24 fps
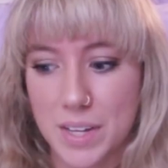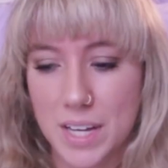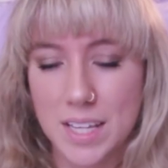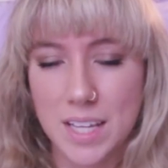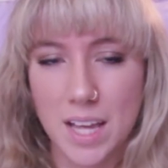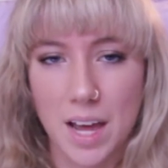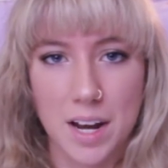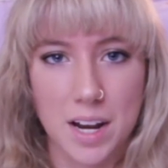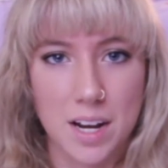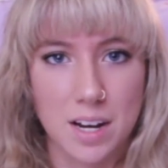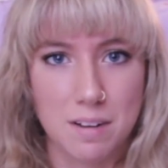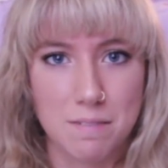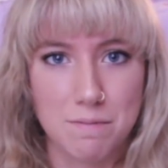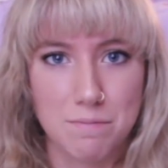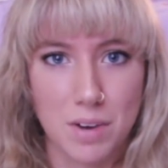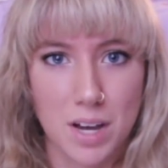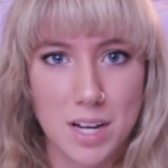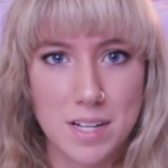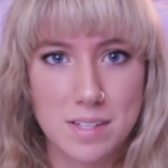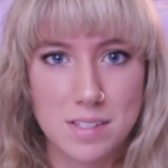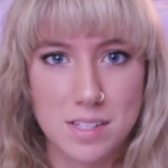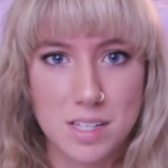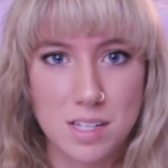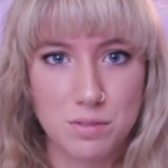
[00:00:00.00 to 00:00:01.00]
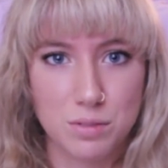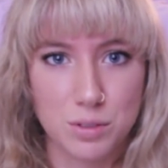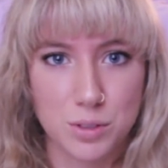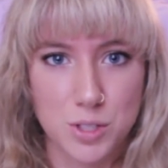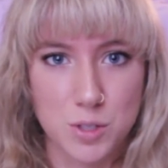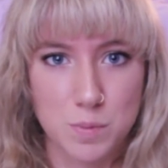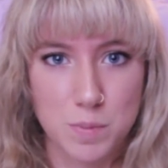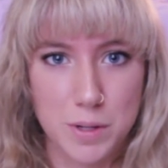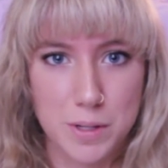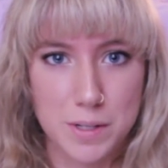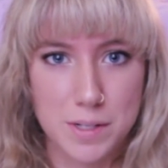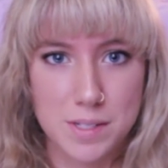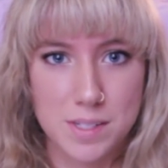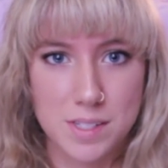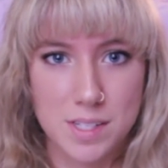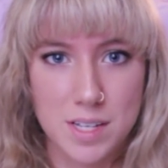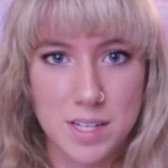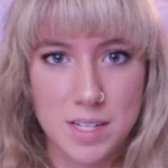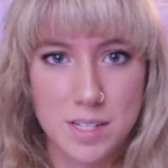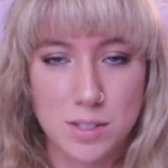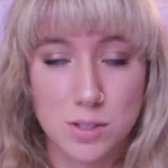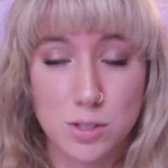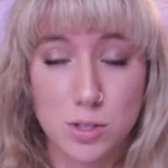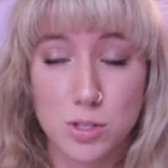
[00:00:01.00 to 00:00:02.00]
and that it invites evil spirits in.